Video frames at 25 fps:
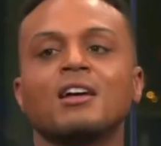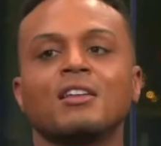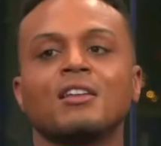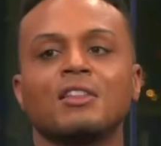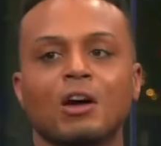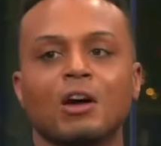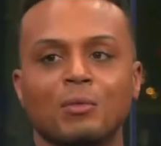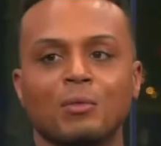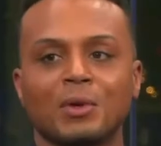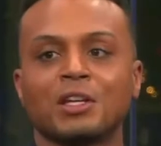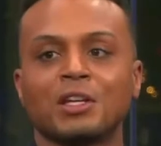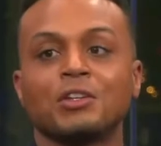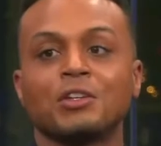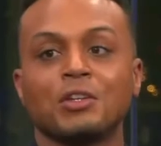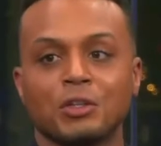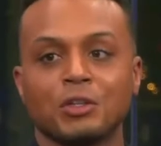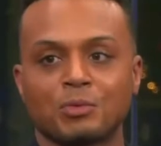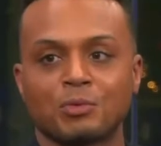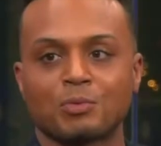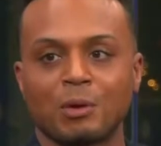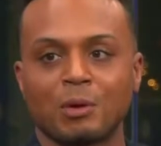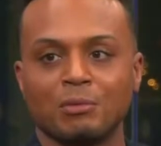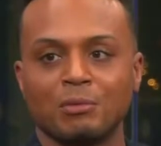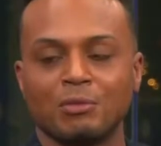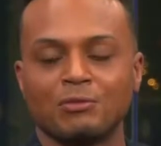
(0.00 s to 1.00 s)
that'll be a
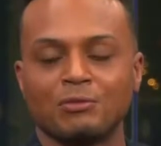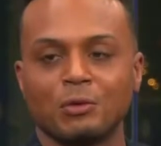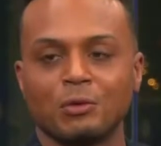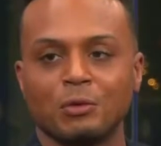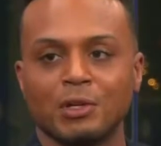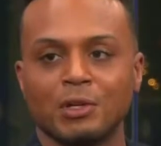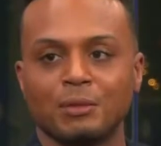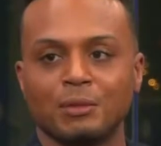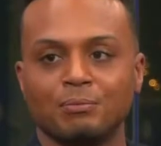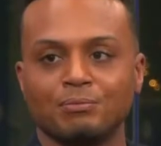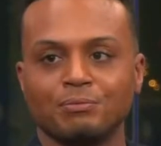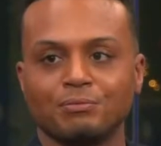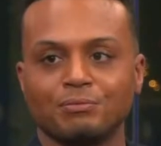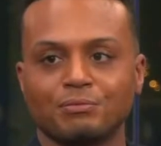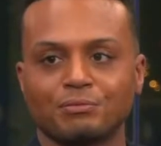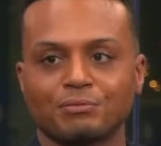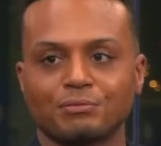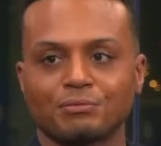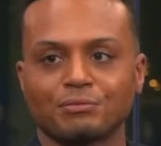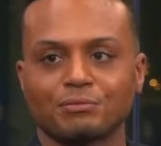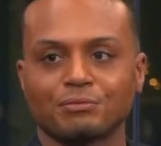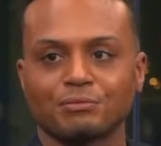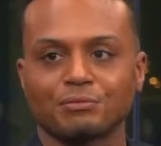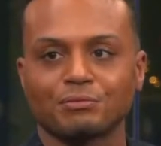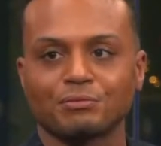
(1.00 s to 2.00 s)
huge problem for him.
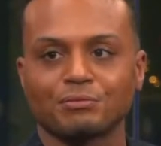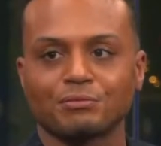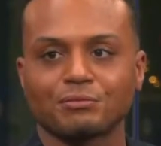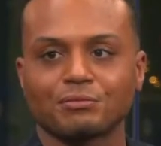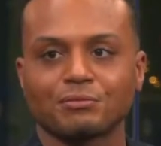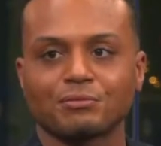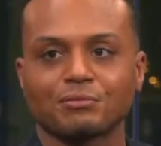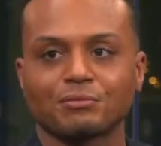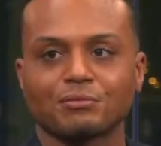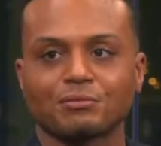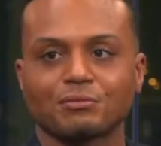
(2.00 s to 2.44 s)
Cool. I